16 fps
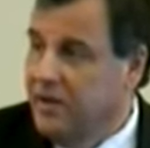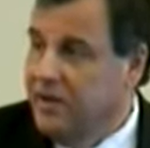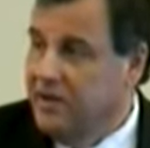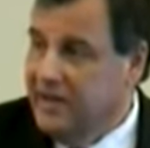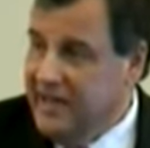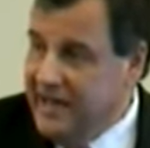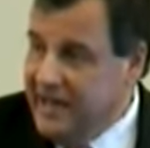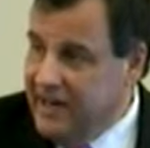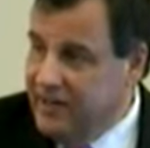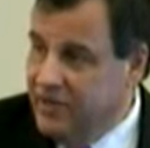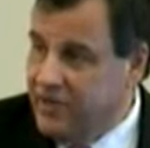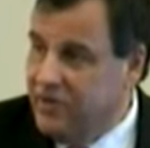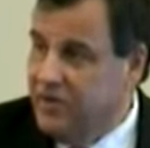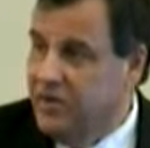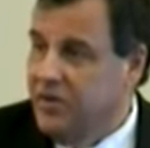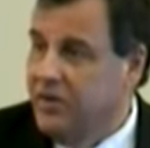
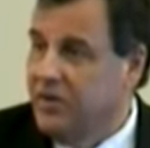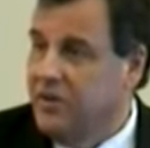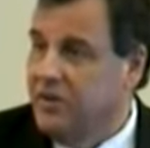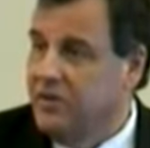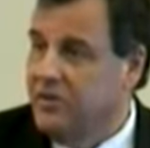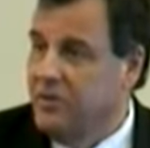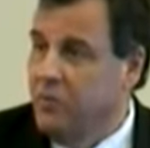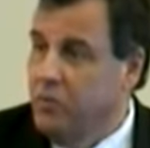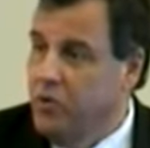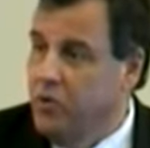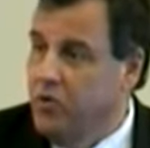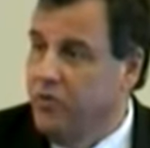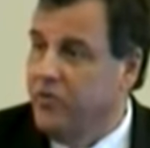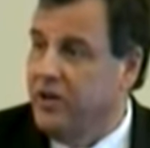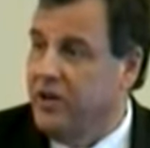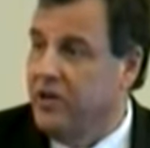needs to
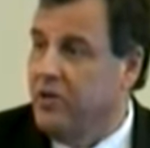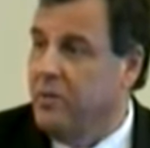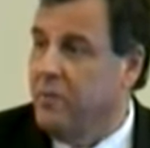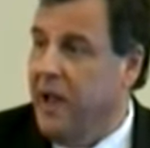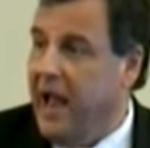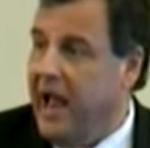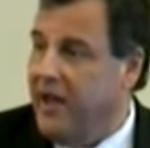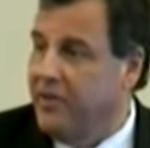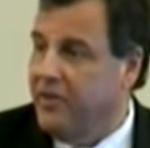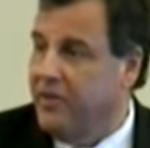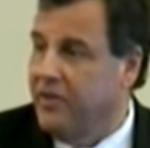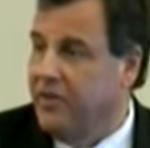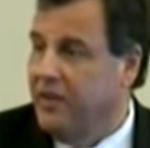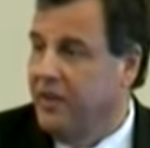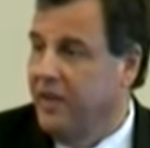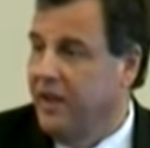move in a new path,
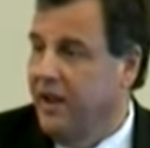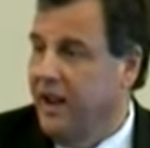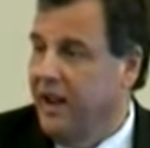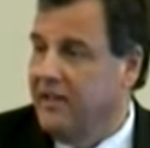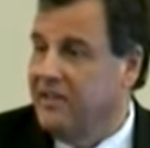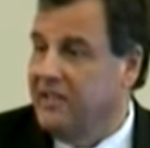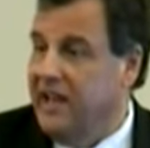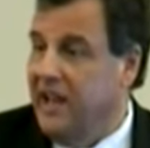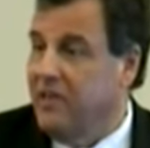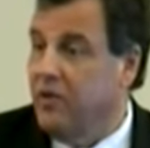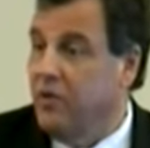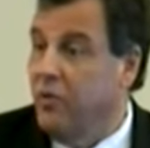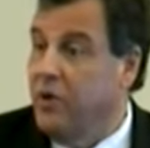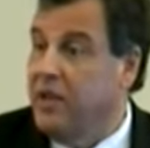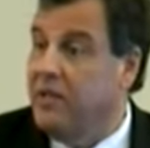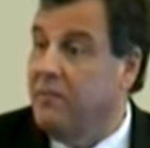and together
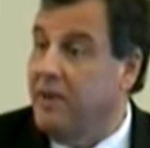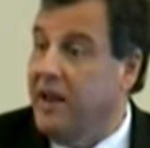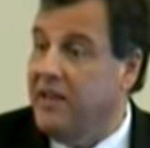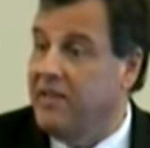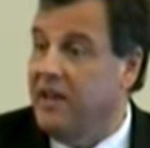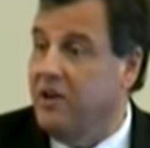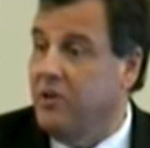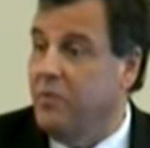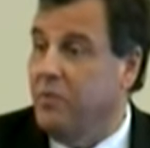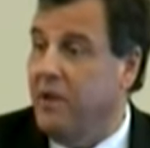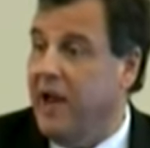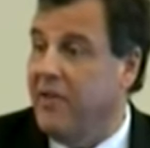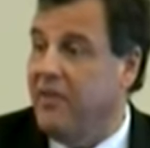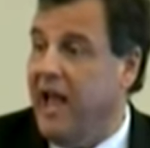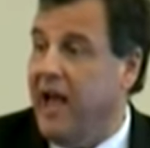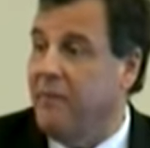we can make that new
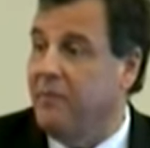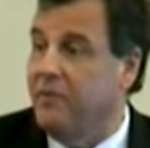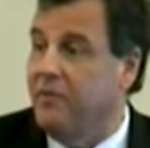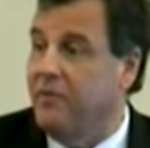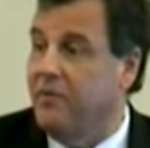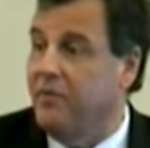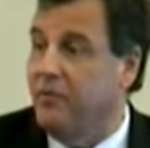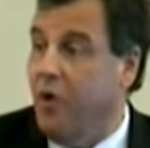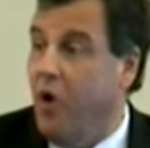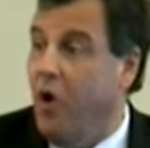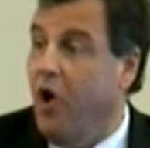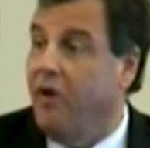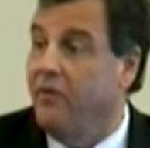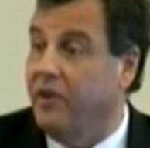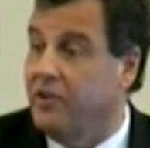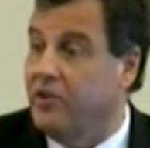path happen for
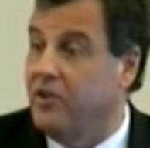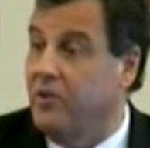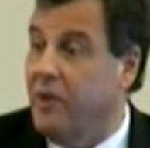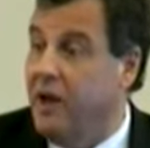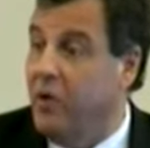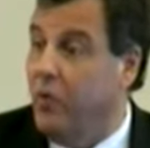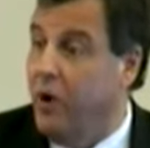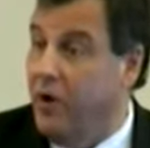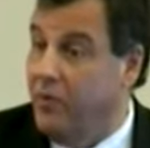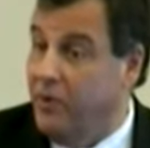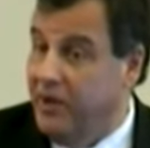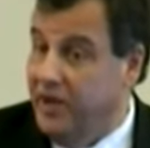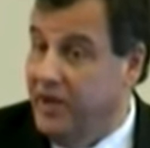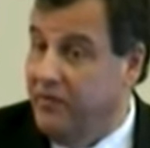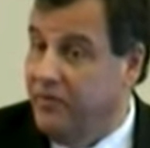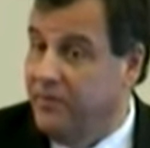all of us, no matter where we
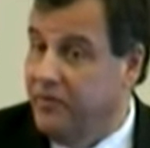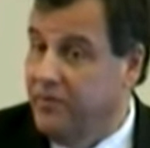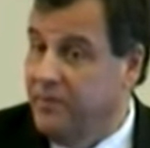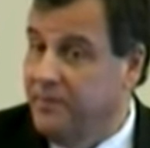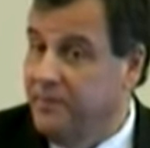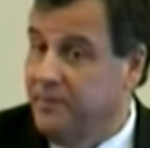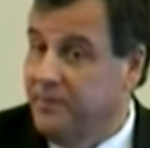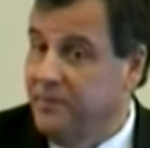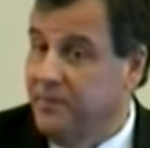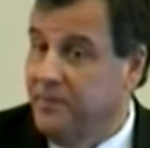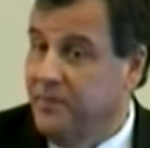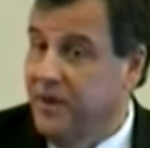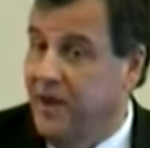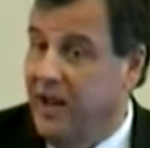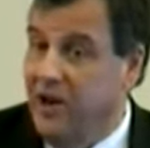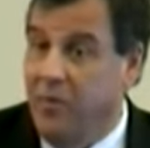live
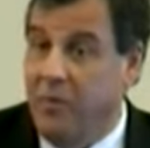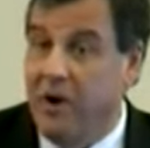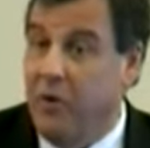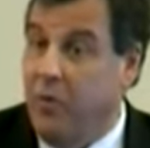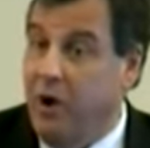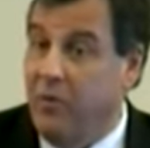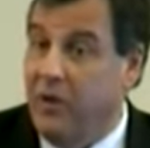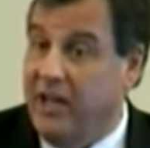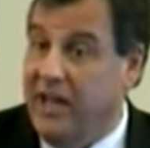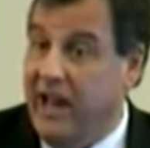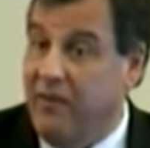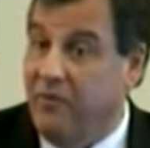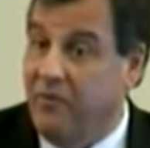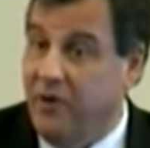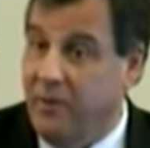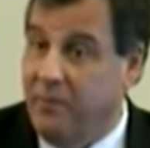and no matter where we
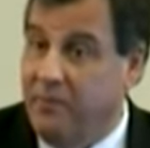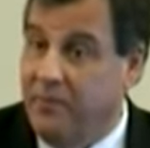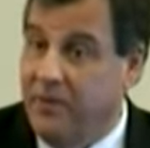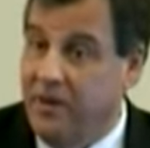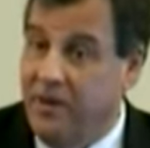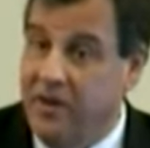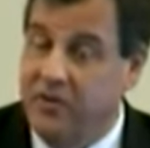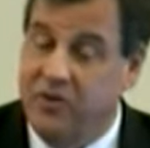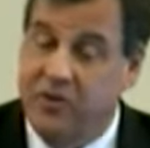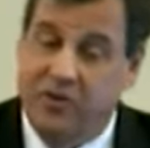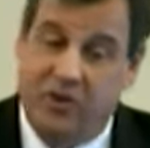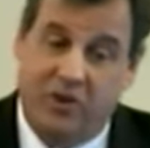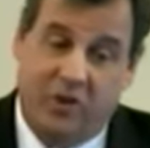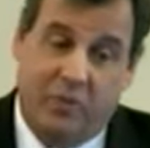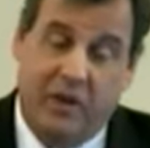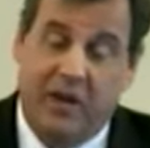came from. So to
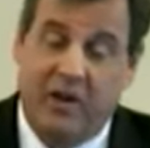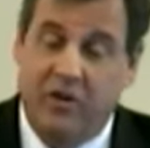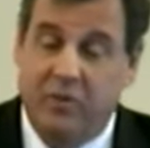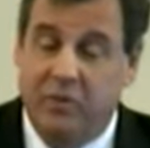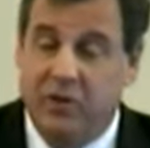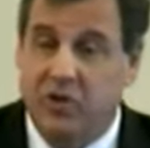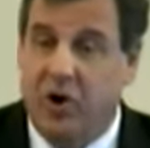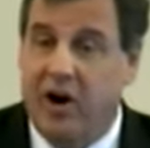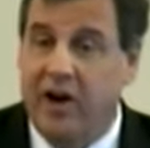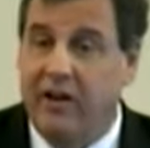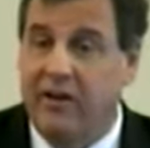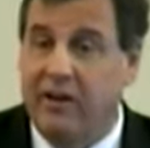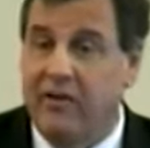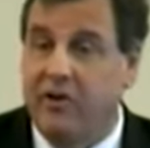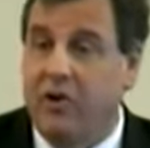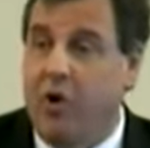the Speaker, the Majority
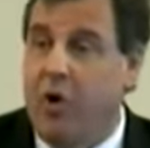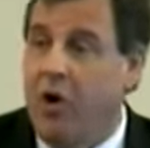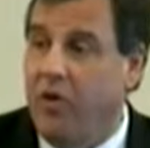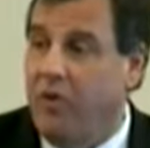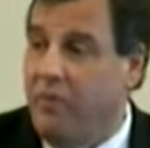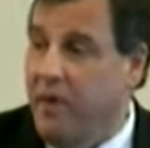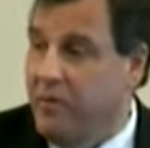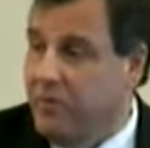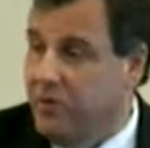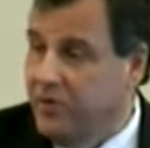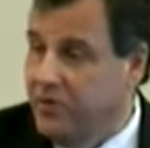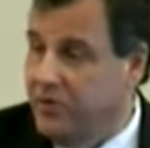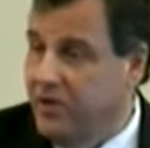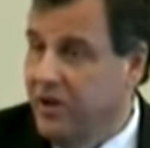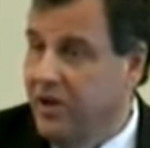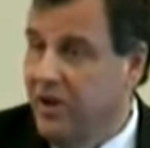Leader, and all the
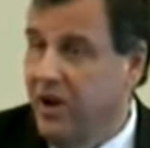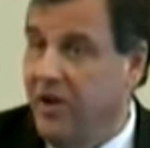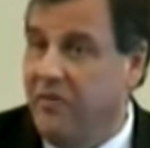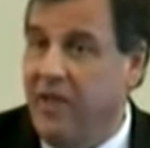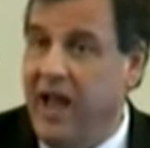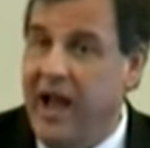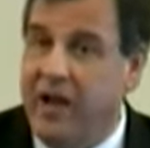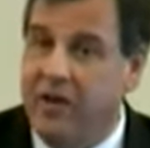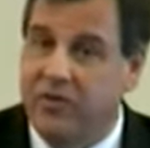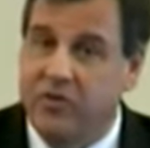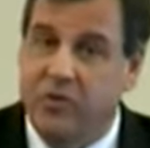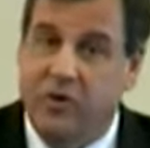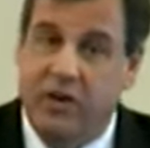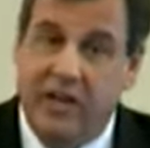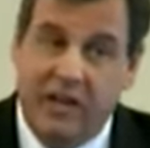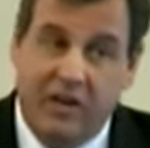members of the House
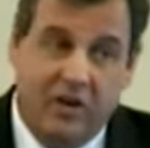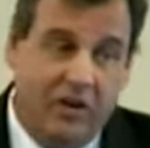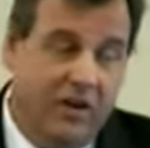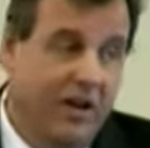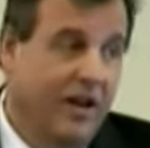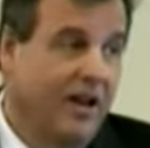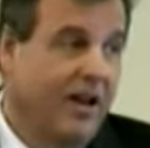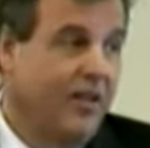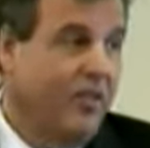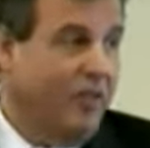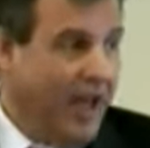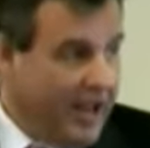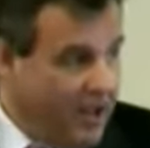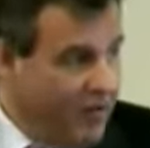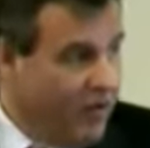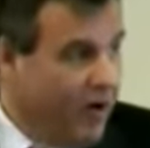who are here,
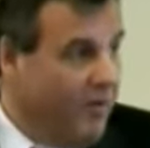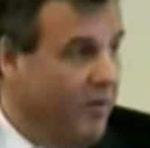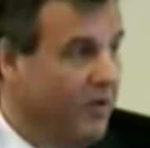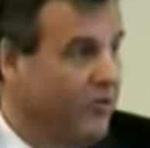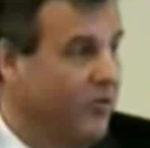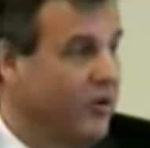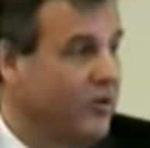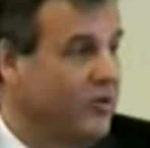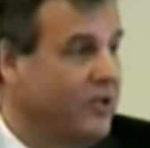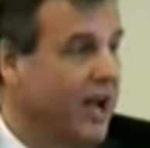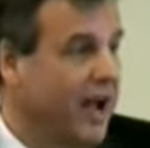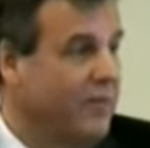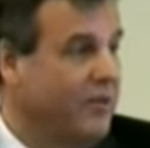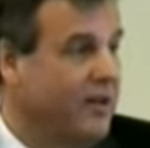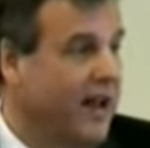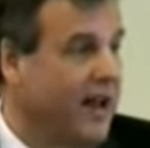thank you very much for your
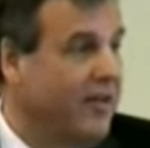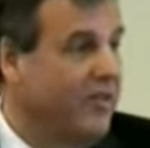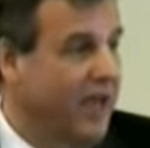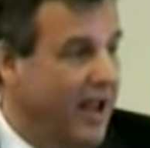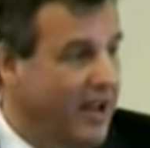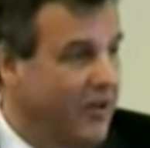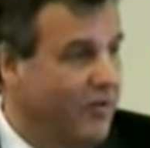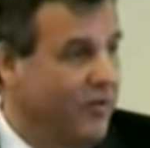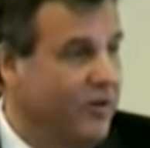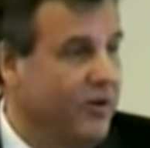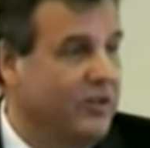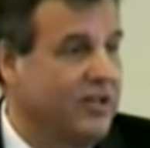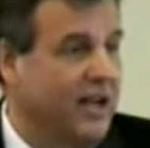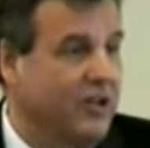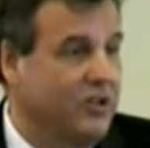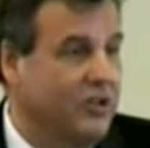time today. Thank you for your
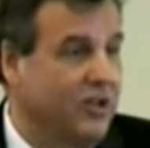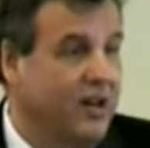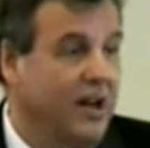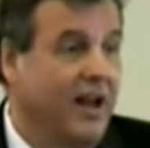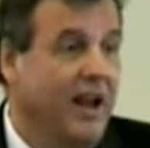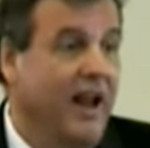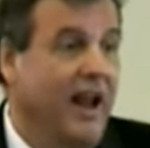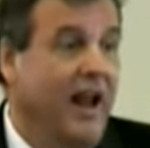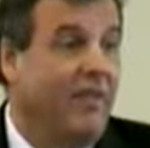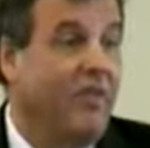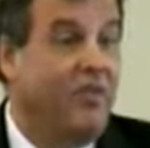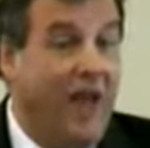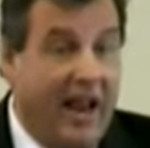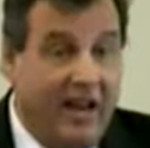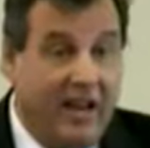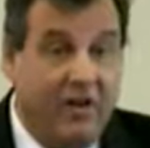attention, and
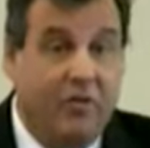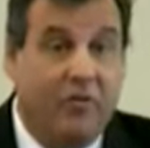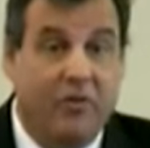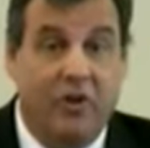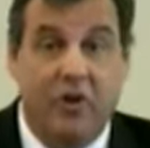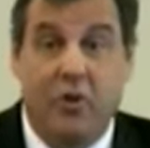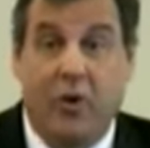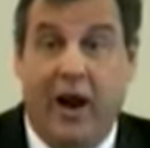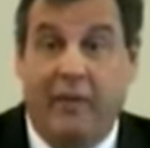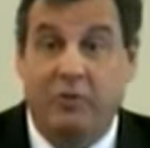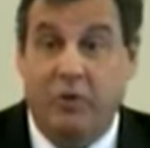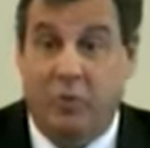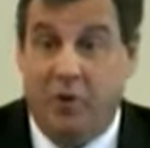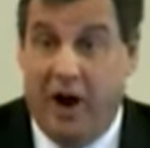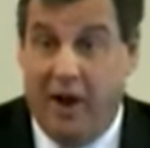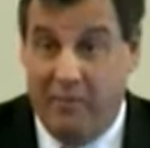thank you for the New
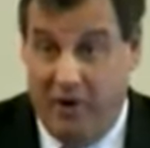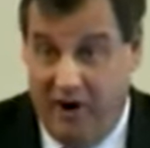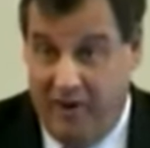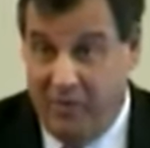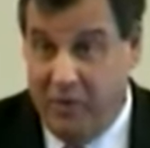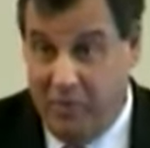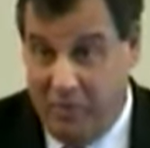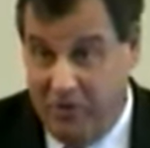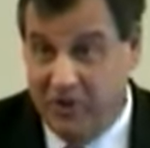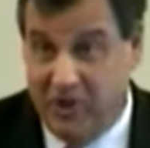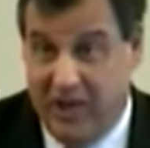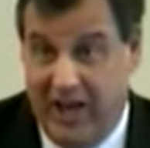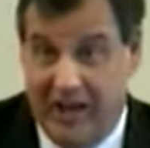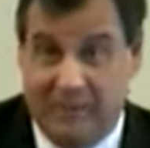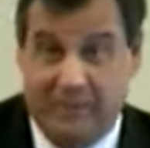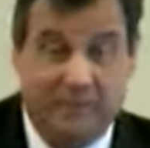Hampshire primary. We
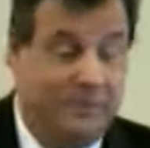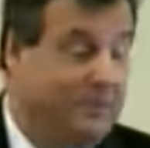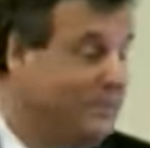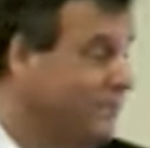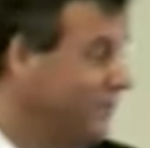appreciate it.